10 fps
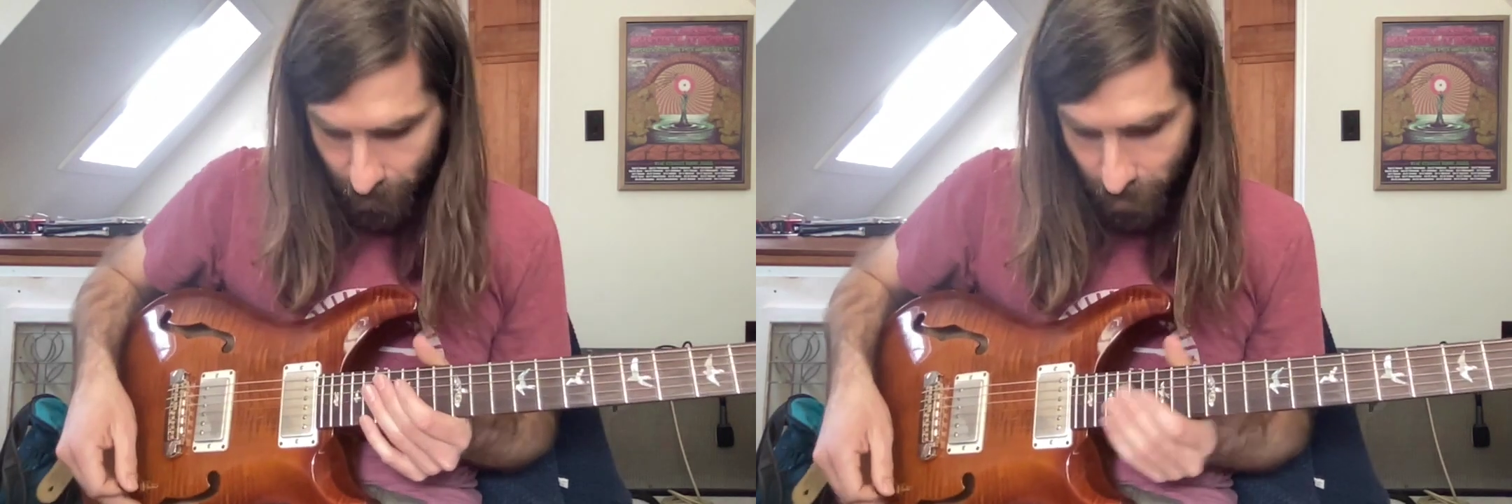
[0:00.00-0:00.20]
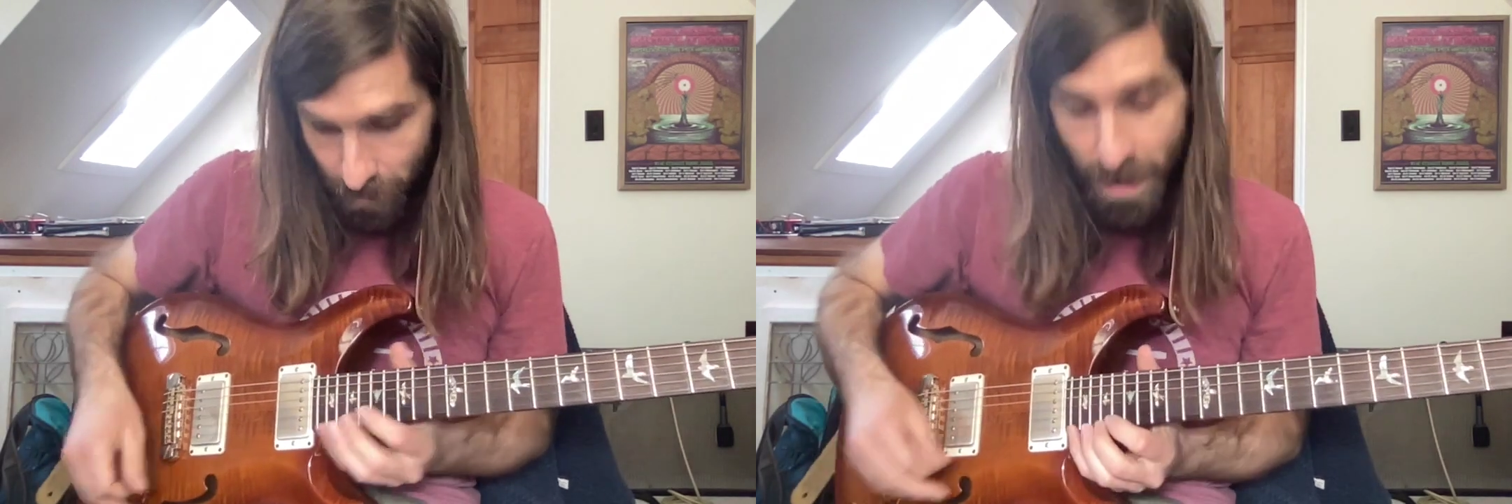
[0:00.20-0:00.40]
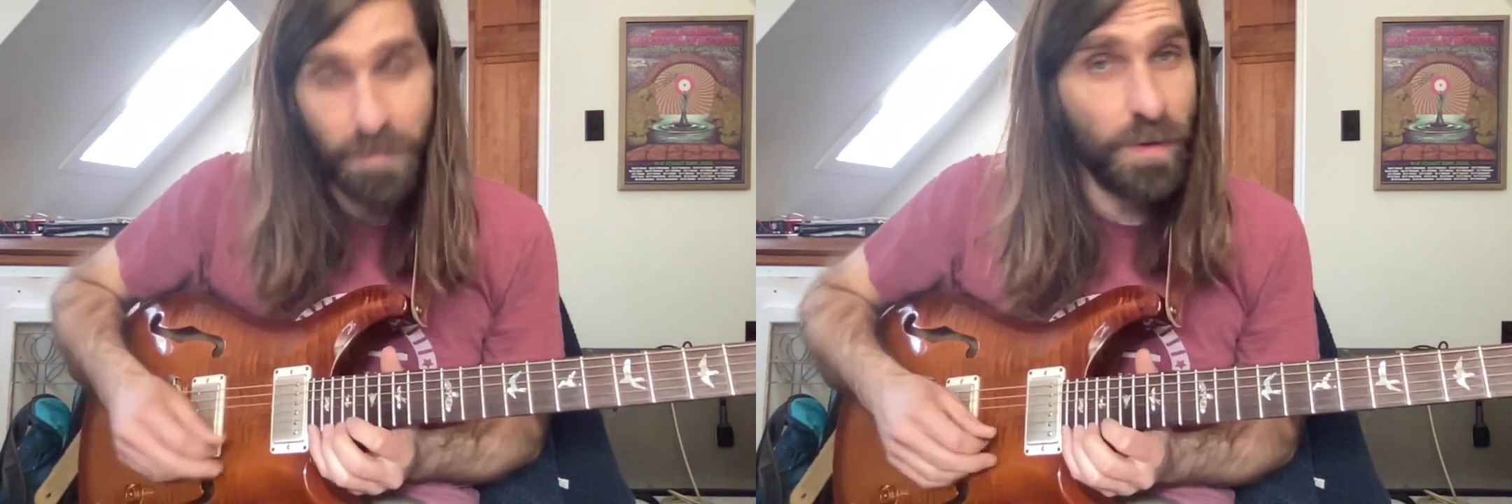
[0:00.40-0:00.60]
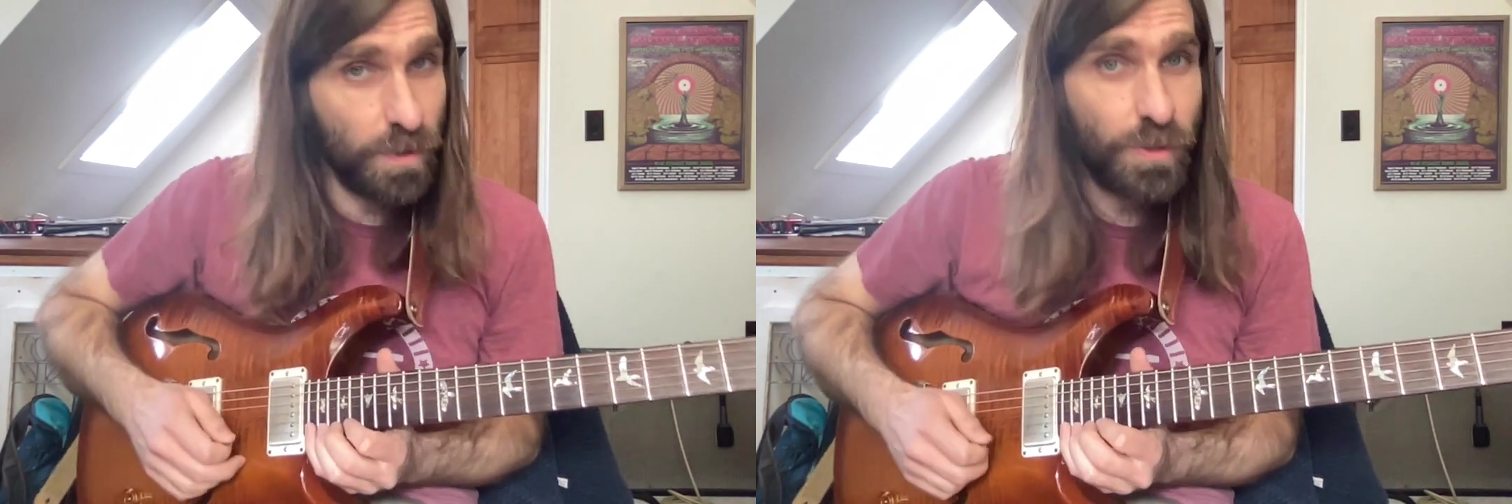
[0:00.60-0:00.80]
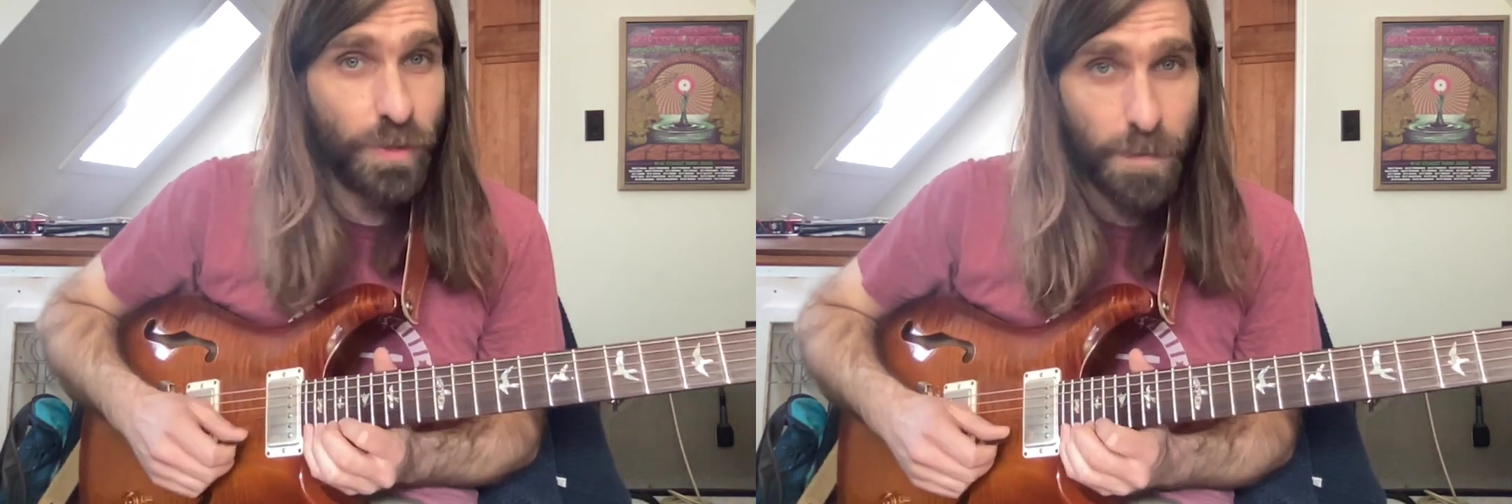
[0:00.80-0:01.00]
remember,
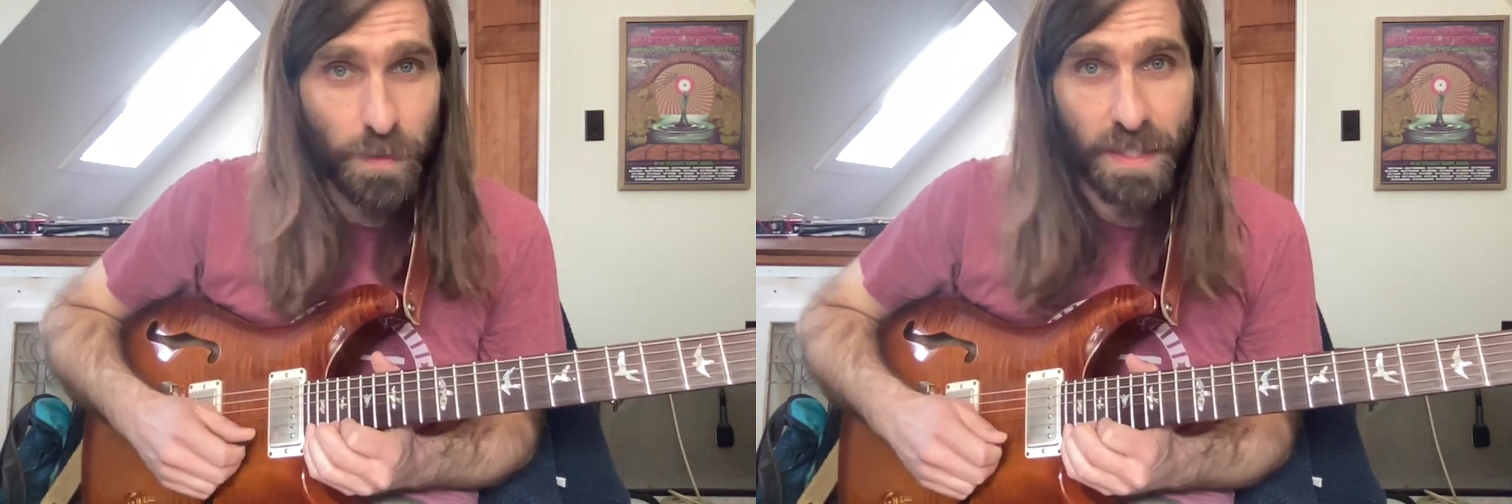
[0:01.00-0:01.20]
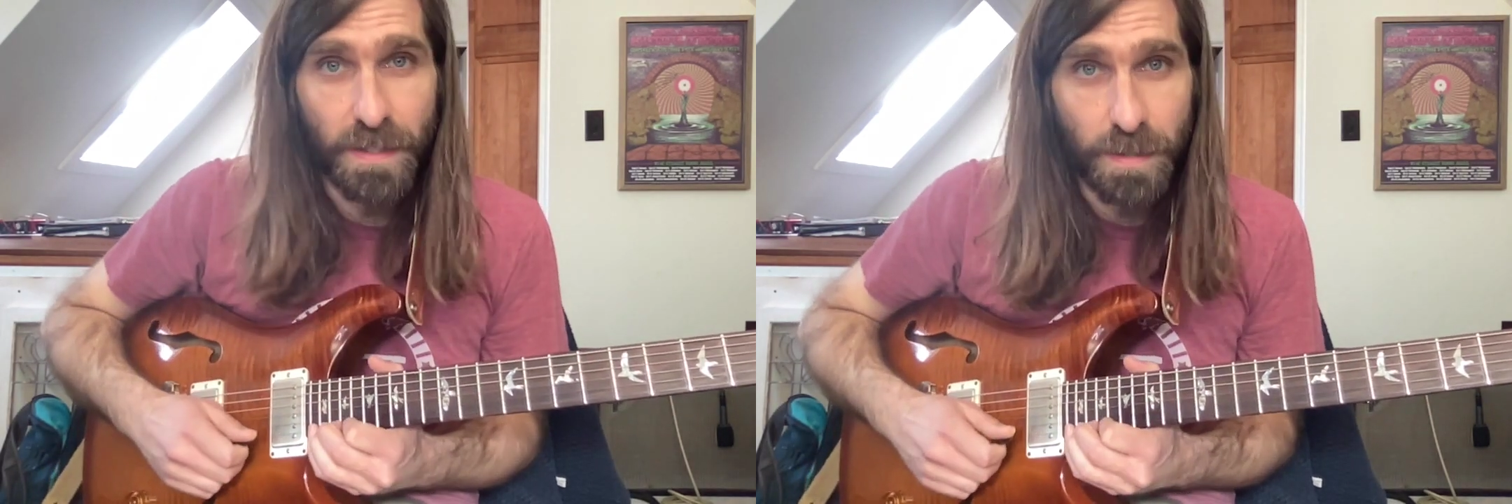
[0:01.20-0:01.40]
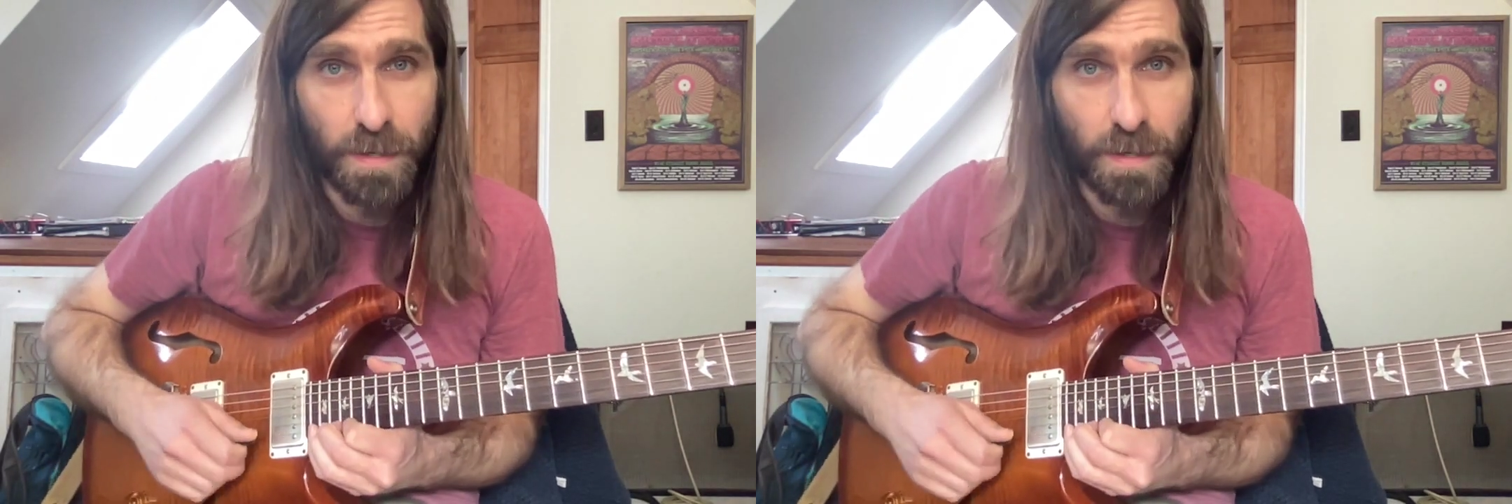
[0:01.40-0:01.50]
they're triplets.